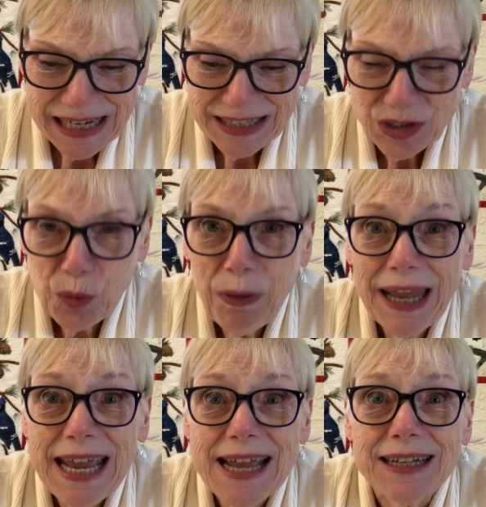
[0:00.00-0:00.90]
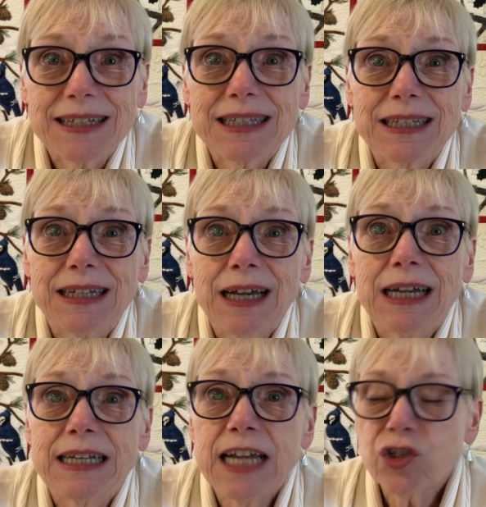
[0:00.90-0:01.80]
So plans.
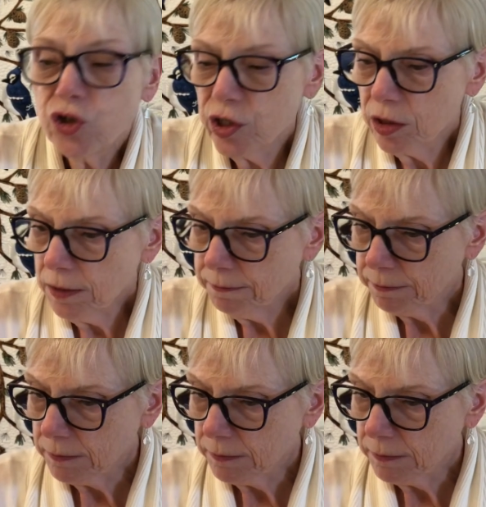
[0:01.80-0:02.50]
Next year,